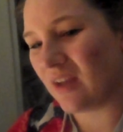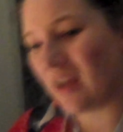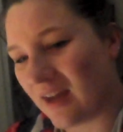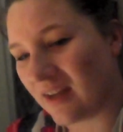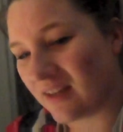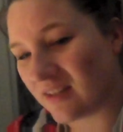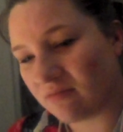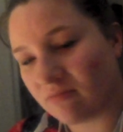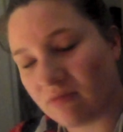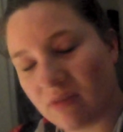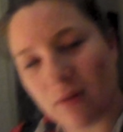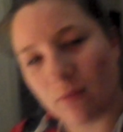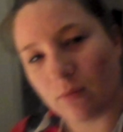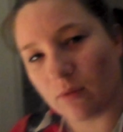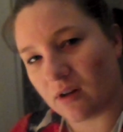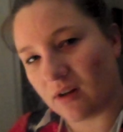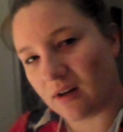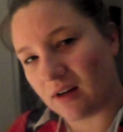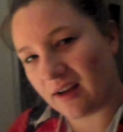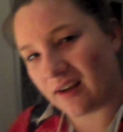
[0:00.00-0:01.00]
yeah, I didn't
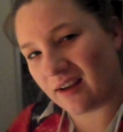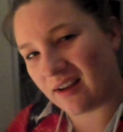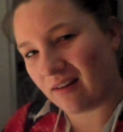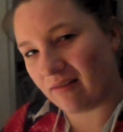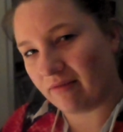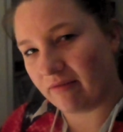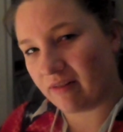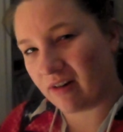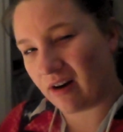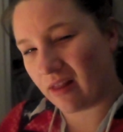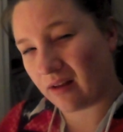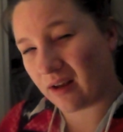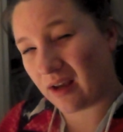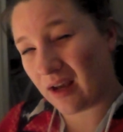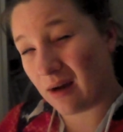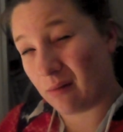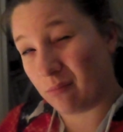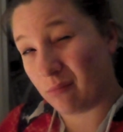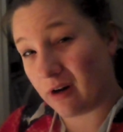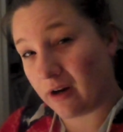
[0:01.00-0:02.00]
really want to like get in front of
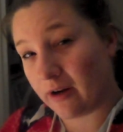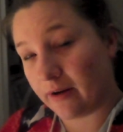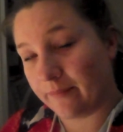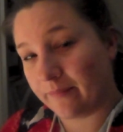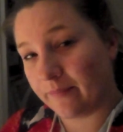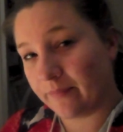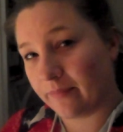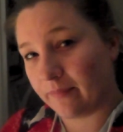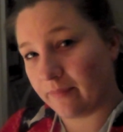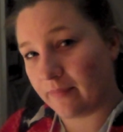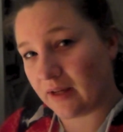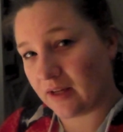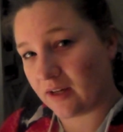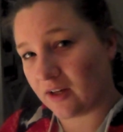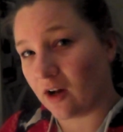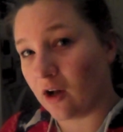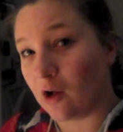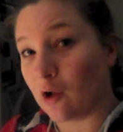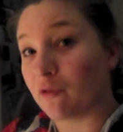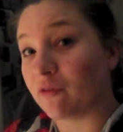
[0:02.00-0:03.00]
the camera,
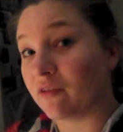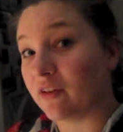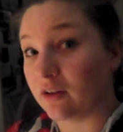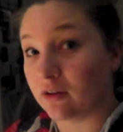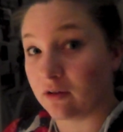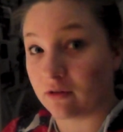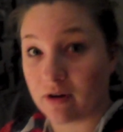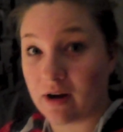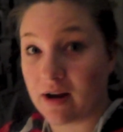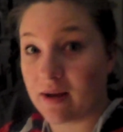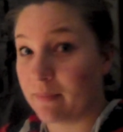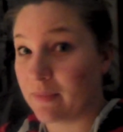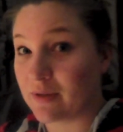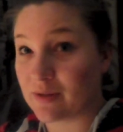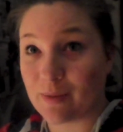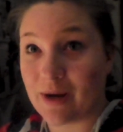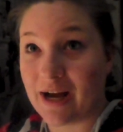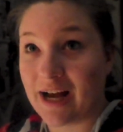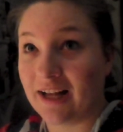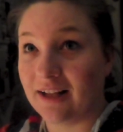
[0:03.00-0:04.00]
make y'all feel
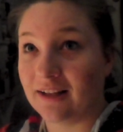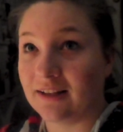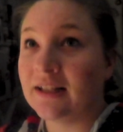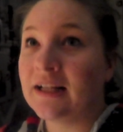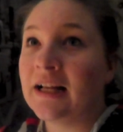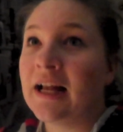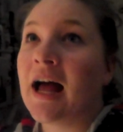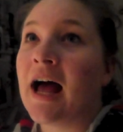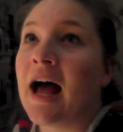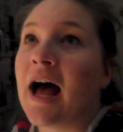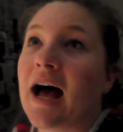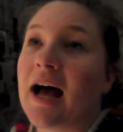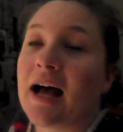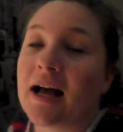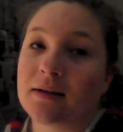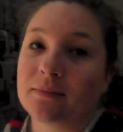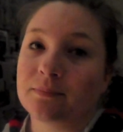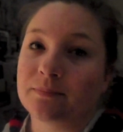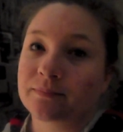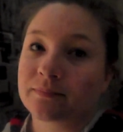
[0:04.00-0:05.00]
grim as well.
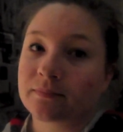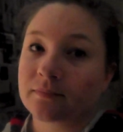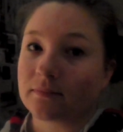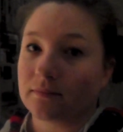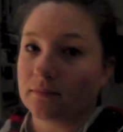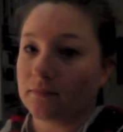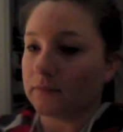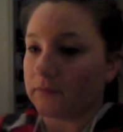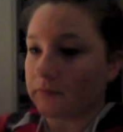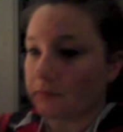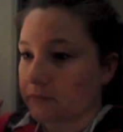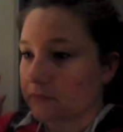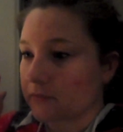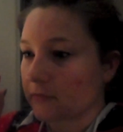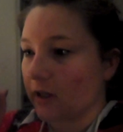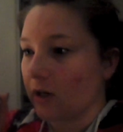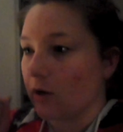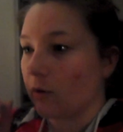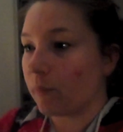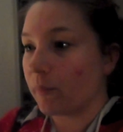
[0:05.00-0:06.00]

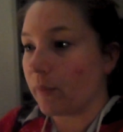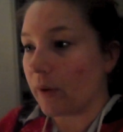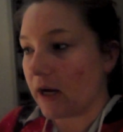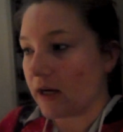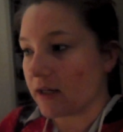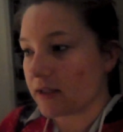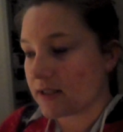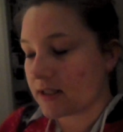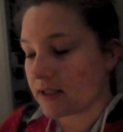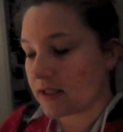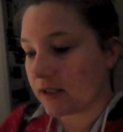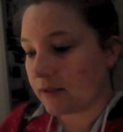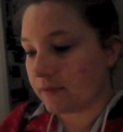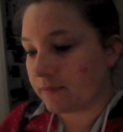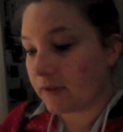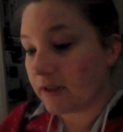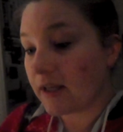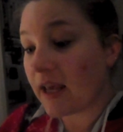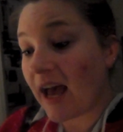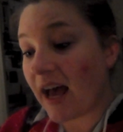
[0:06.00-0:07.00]

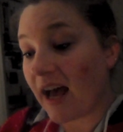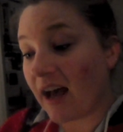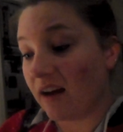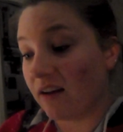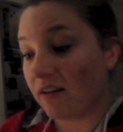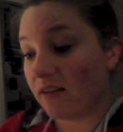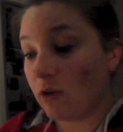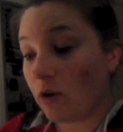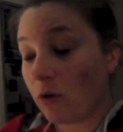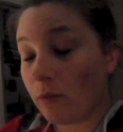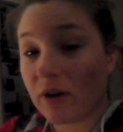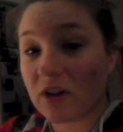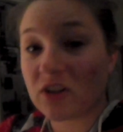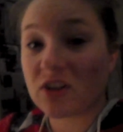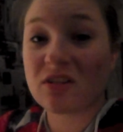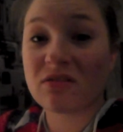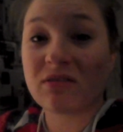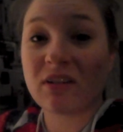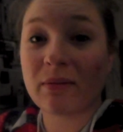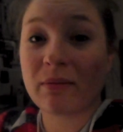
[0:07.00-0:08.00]
But yeah, not
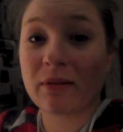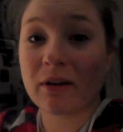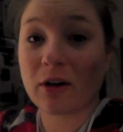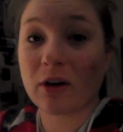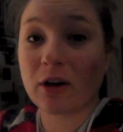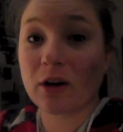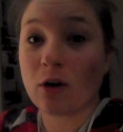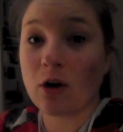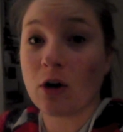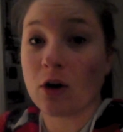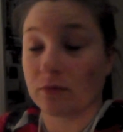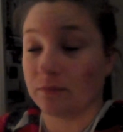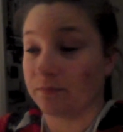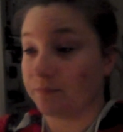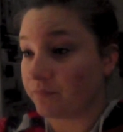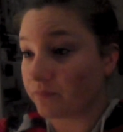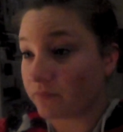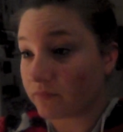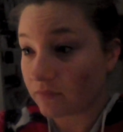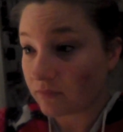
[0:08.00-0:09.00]
much has really been going
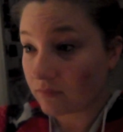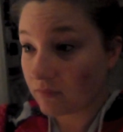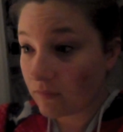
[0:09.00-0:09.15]
on.